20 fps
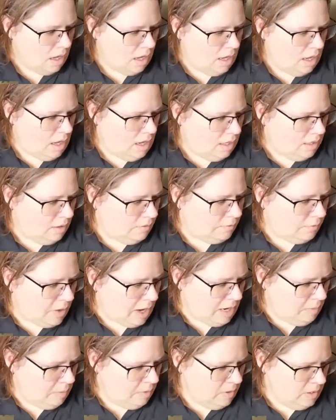The
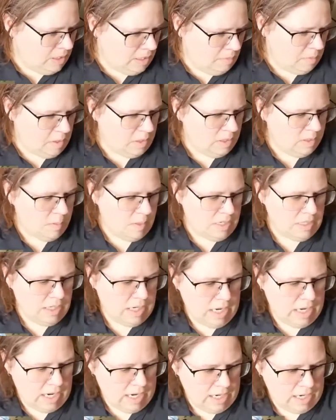fiber that I'm going to spin
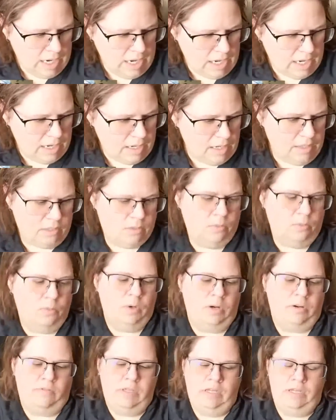today is one
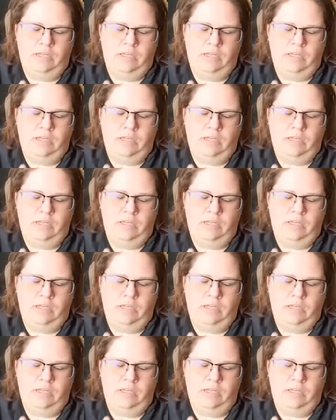of these